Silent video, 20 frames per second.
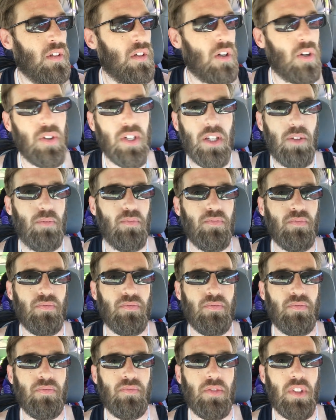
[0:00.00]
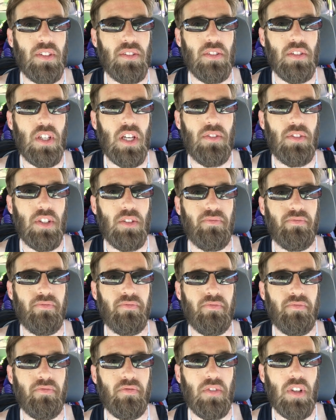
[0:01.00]
Okay, this is Kevin.
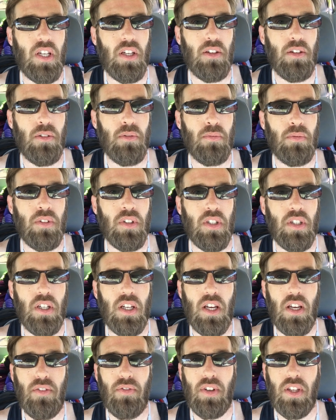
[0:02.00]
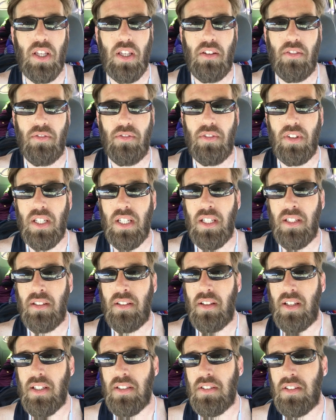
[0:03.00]
I'm gonna have a
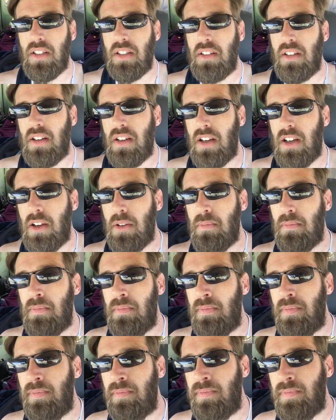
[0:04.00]
fantastic time.